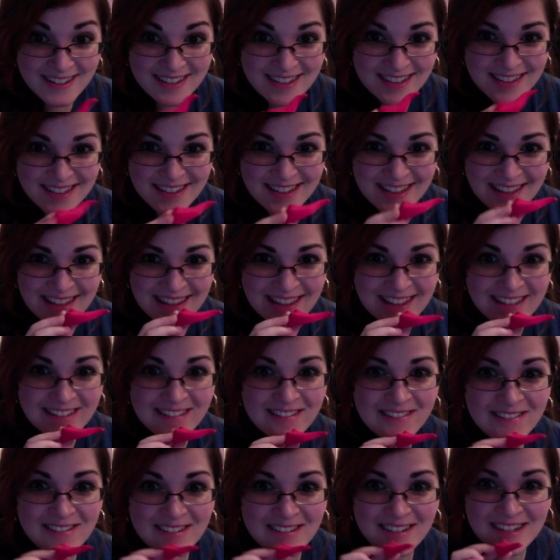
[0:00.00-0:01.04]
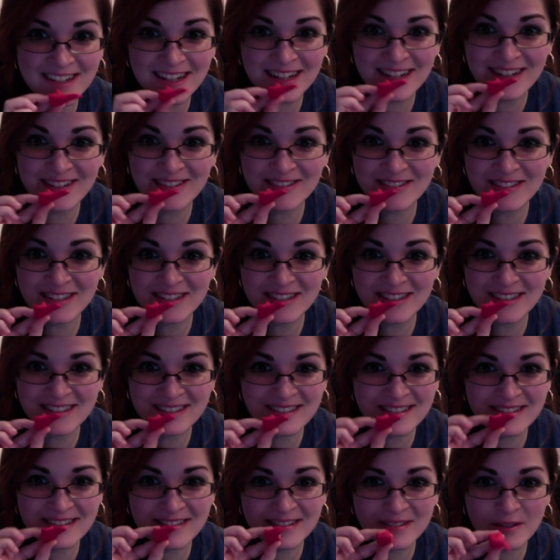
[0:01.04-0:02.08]

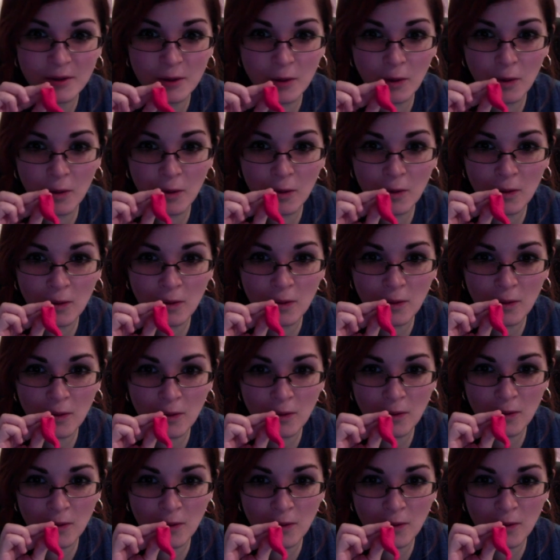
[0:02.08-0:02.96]
No one is speaking in this clip.